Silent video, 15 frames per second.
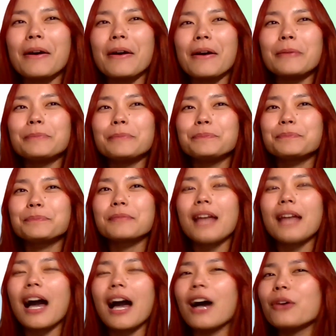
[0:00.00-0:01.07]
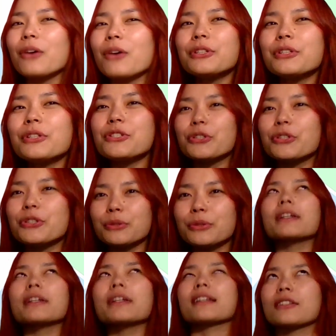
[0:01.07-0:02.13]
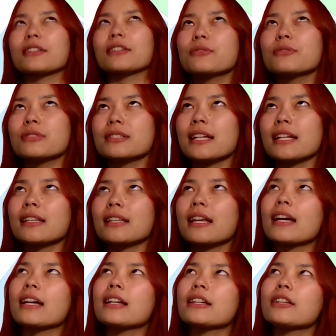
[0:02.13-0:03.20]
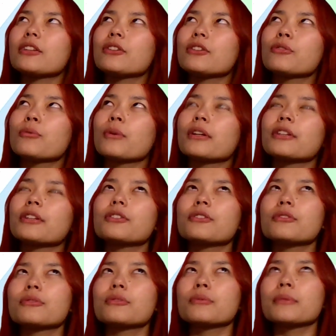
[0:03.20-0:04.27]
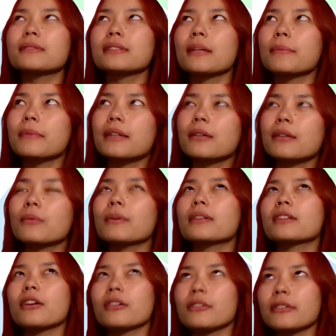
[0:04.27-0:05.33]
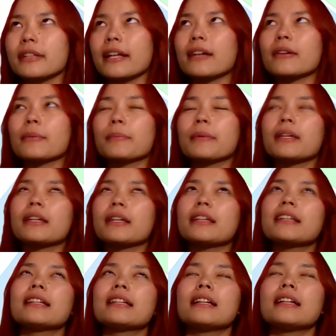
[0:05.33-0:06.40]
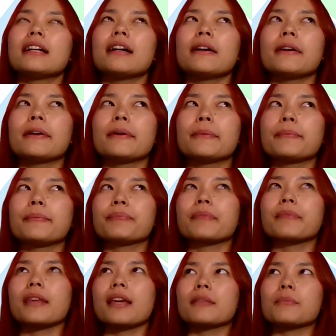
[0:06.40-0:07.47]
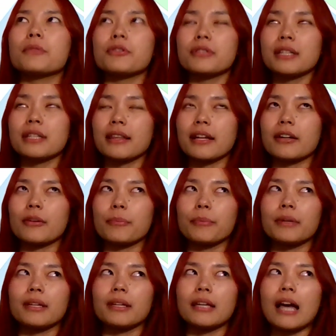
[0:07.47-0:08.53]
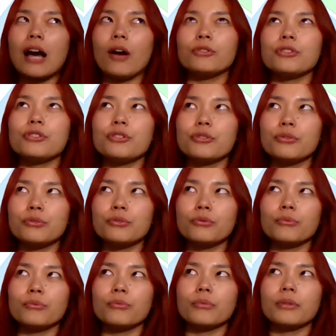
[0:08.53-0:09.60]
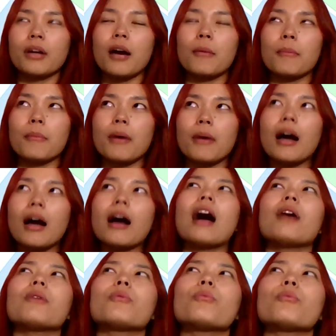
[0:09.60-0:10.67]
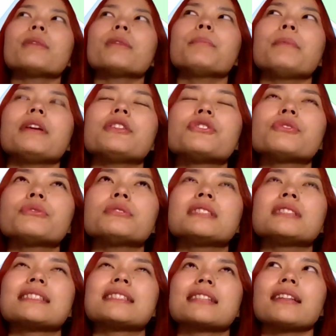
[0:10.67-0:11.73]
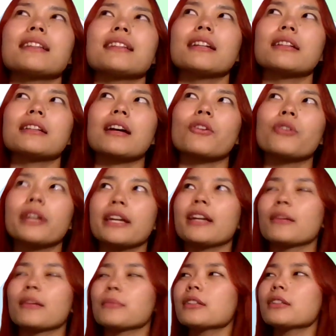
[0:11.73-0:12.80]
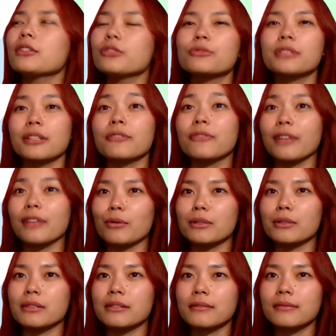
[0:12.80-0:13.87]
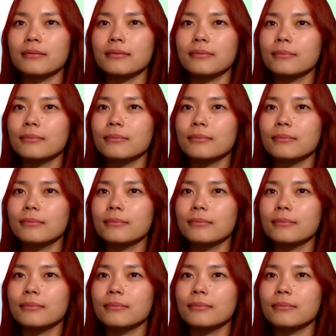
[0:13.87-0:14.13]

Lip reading: Um, how did you? Okay, you said that you wanted to do with something with color therapy, and music therapy. How did you come? What made you decide that, okay, I'm gonna do sunflowers?